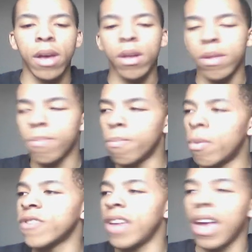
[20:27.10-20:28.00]
in
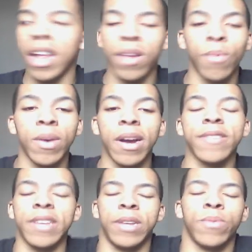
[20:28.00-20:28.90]
mostly anywhere
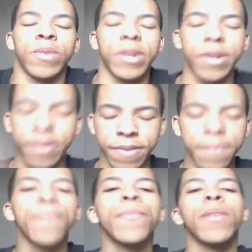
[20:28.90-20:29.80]
else, and it works.
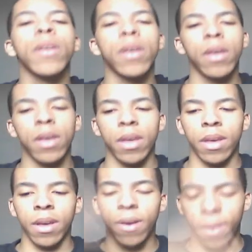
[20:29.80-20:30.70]

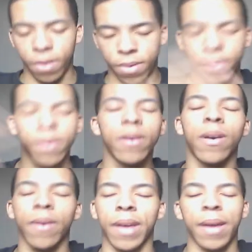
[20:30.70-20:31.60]
Oh,
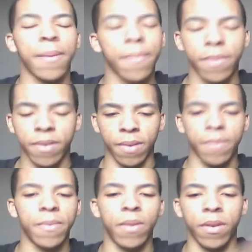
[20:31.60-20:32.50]
okay. So
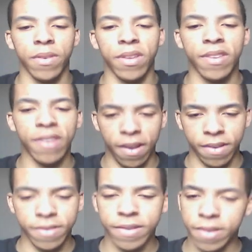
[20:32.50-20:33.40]
those are the
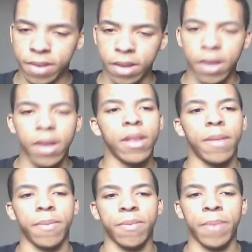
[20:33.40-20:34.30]
songs.
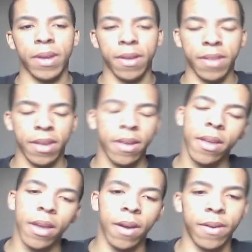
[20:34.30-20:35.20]
Let me speak on the
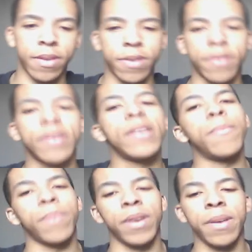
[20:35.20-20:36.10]
characters.
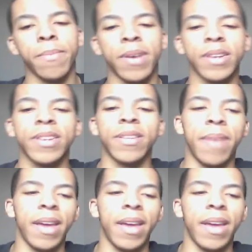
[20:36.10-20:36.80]
Pretty much the